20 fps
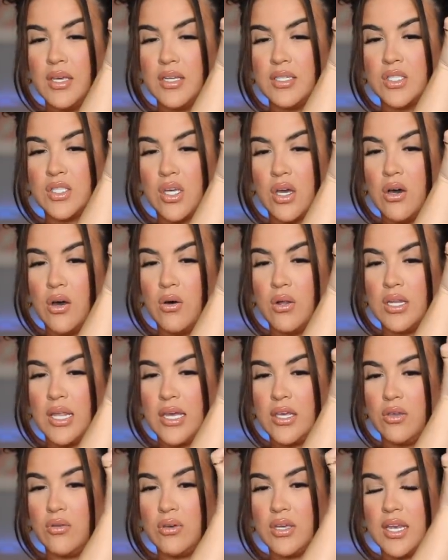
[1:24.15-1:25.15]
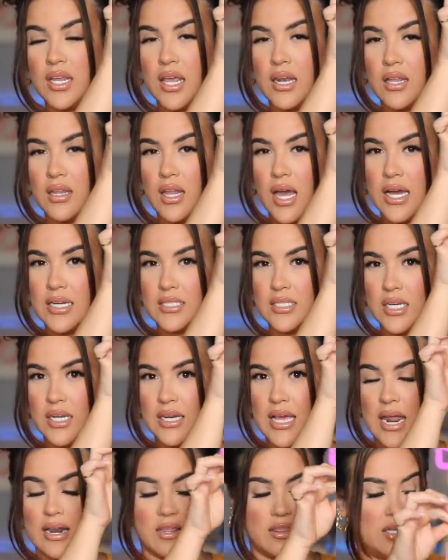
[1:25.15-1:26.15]
So like you could get a lot
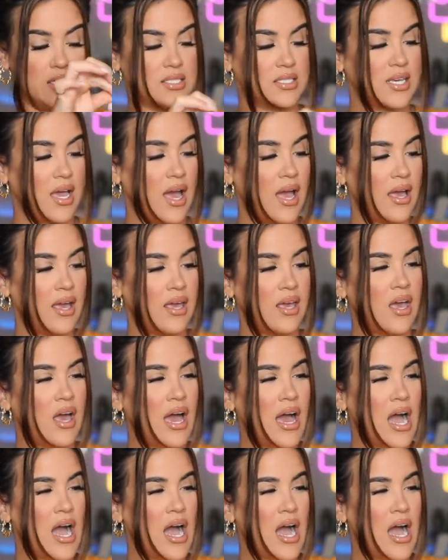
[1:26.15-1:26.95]
done out of this guy.